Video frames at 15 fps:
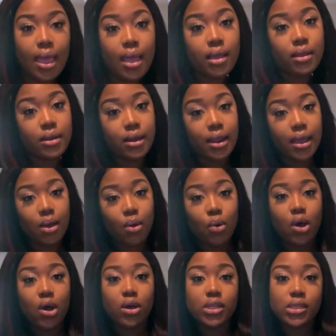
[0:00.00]
Now
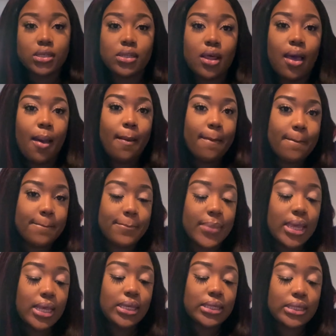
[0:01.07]
on to the
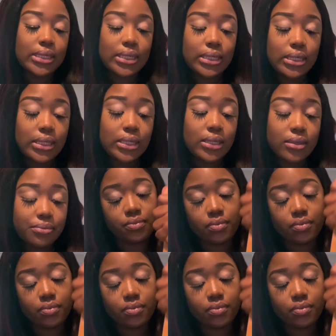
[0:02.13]
mixing.